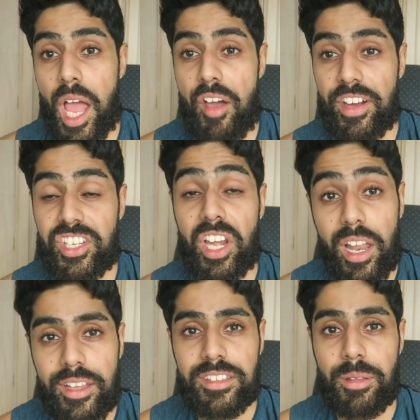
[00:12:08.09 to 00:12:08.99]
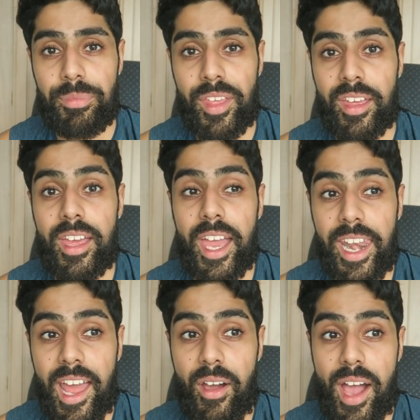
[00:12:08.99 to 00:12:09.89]
I've actually learned something
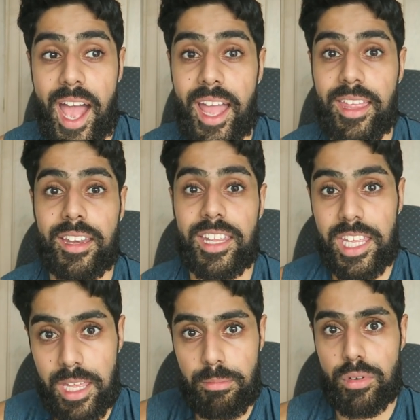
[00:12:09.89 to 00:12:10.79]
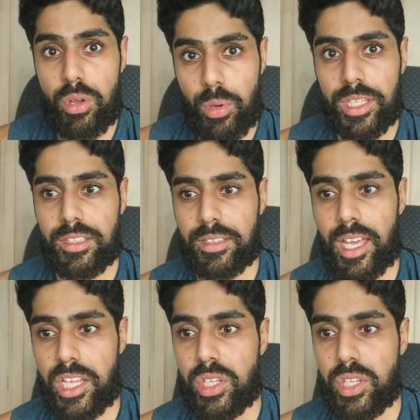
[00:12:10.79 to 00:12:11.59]
and now I can keep doing this, okay?